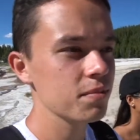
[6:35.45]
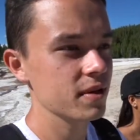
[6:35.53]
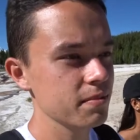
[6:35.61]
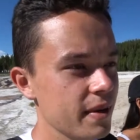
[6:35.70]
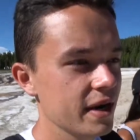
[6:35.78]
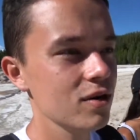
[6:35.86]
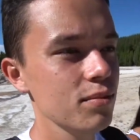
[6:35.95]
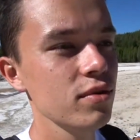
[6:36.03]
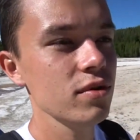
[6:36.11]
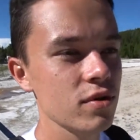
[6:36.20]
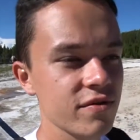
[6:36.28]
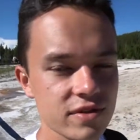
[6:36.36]
but
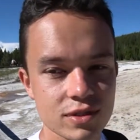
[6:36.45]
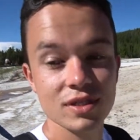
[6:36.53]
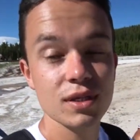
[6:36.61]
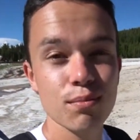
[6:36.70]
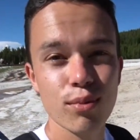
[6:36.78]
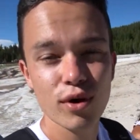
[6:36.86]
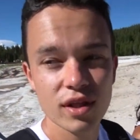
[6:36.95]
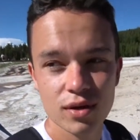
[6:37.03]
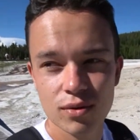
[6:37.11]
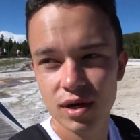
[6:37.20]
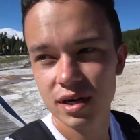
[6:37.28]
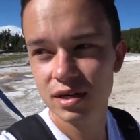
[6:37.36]
bearable, or if it's really
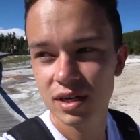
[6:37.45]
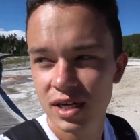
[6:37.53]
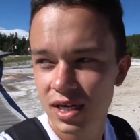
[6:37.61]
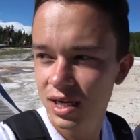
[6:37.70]
boiling water.